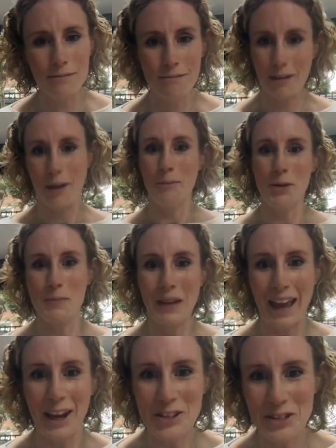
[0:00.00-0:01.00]
I must be
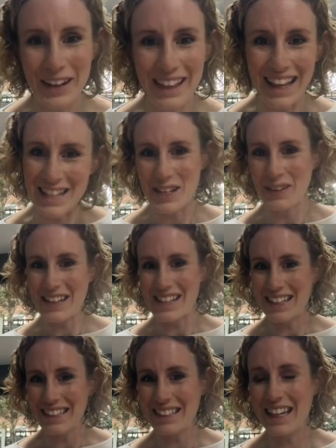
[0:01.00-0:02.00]
getting a treat. That's so
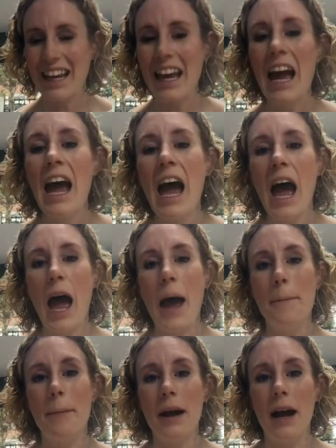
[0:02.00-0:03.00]
exciting.
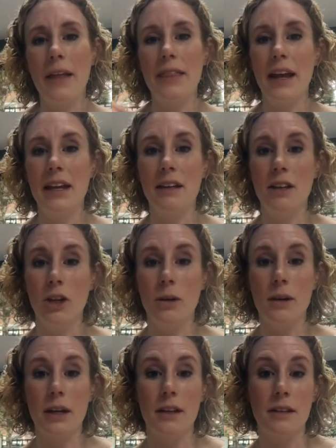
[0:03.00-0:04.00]
And then you
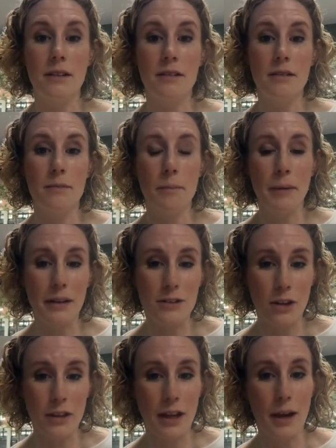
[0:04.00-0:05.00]
can build
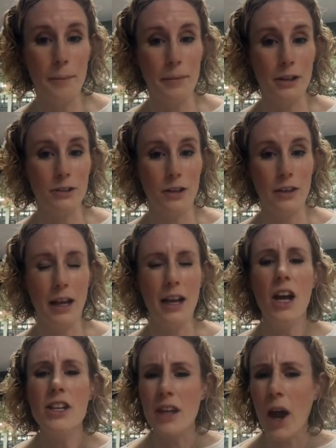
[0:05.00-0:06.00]
on that and build on that.
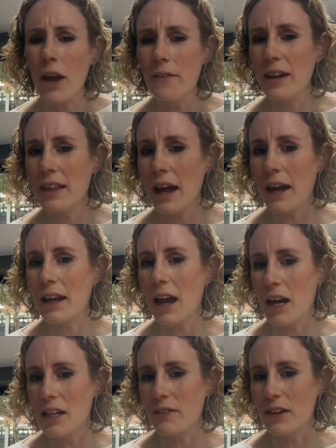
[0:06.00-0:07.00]
So hopefully that
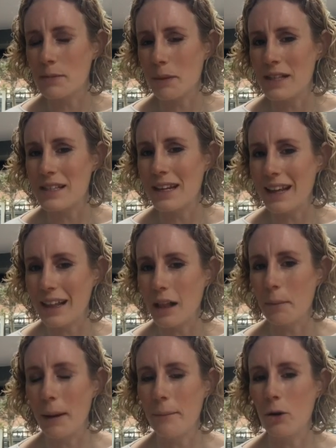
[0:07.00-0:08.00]
kind of explains a little
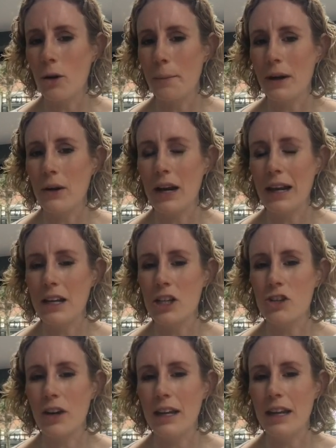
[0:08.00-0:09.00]
bit more about clicker
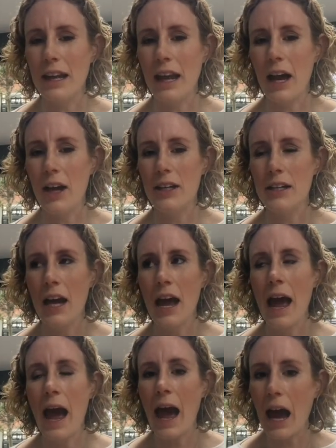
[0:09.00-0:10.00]
training and
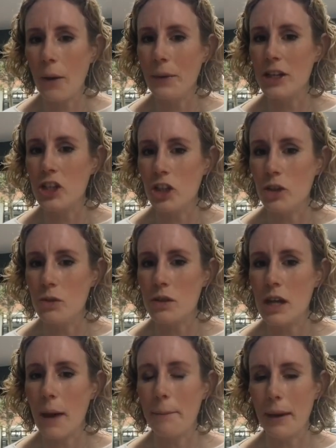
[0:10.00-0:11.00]
how it's
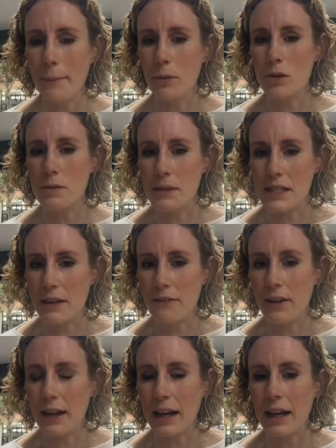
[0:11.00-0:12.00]
used a bit more
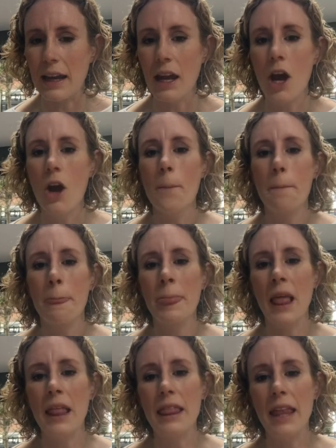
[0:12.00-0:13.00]
specifically,
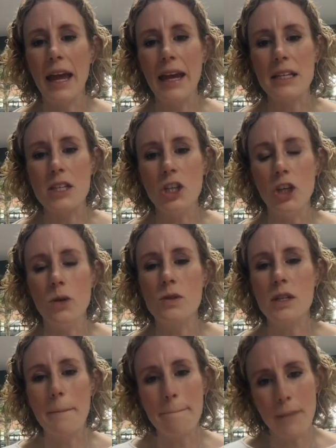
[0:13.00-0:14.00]
that it's used
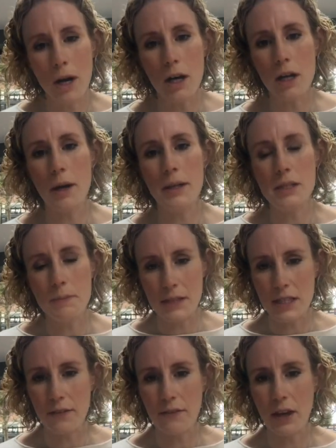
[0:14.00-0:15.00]
to mark
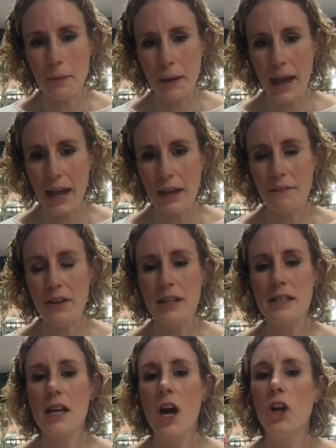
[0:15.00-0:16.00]
specific
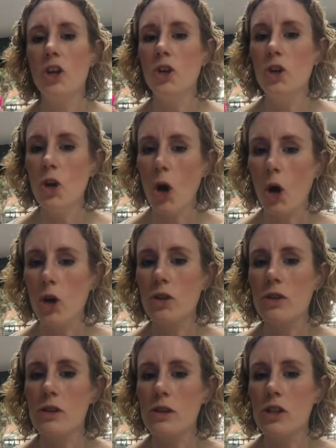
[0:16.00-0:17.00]
behaviours,
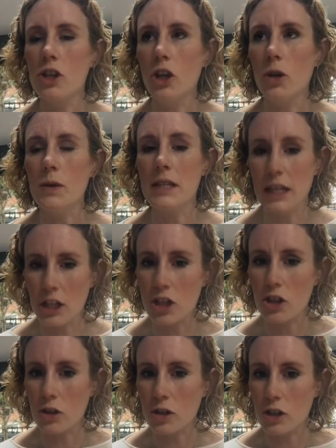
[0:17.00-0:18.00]
not to teach the
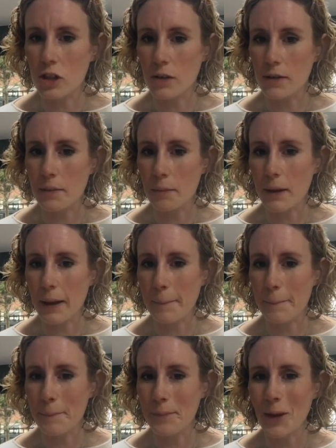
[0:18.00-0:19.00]
dog to do something.
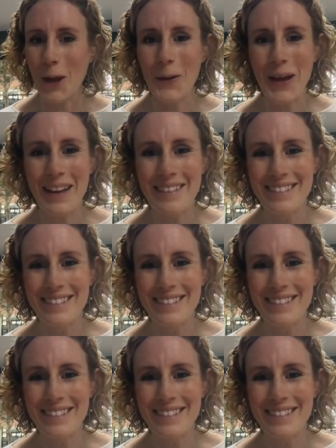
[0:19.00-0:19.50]
Okay.